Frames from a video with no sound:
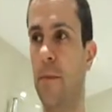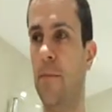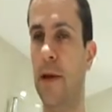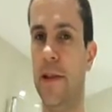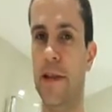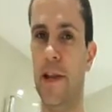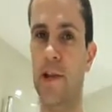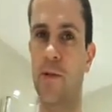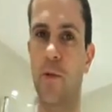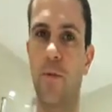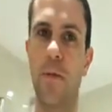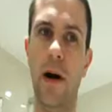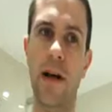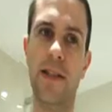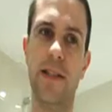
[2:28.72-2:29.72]
but the actual
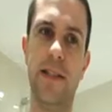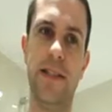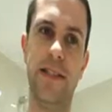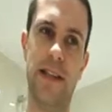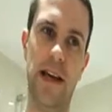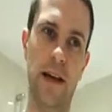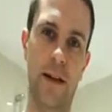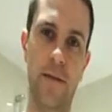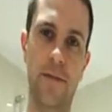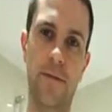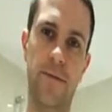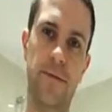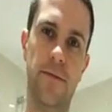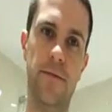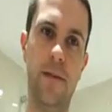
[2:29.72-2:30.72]
mask
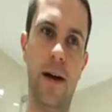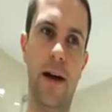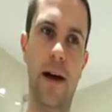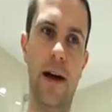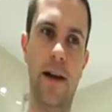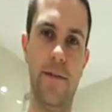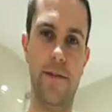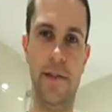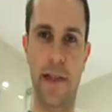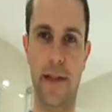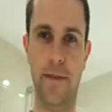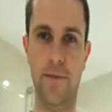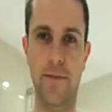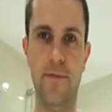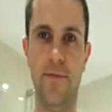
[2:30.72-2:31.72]
itself, I've
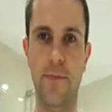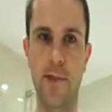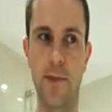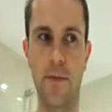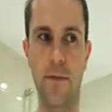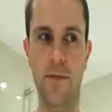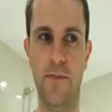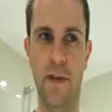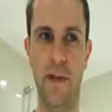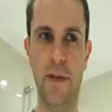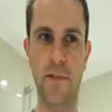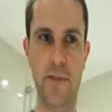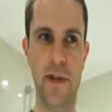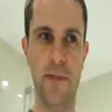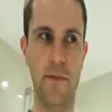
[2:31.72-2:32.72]
seen sort of various
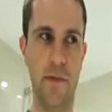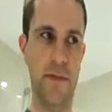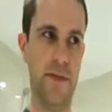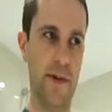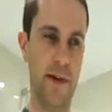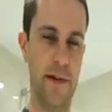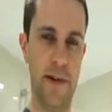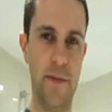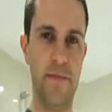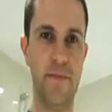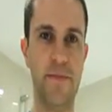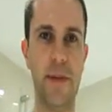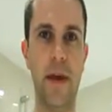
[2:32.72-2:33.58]
bits and bobs around it.